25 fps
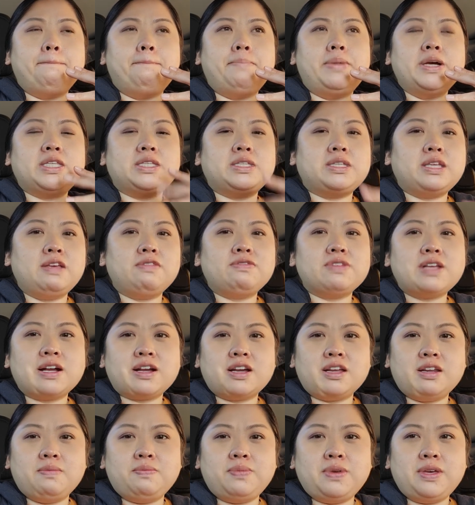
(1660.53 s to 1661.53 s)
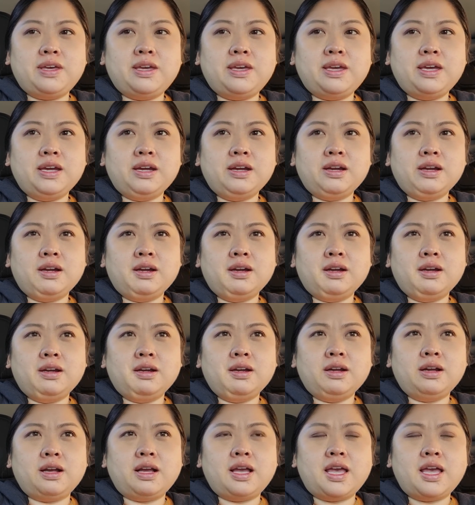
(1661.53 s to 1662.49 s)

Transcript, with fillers: But Steve's not going to be here.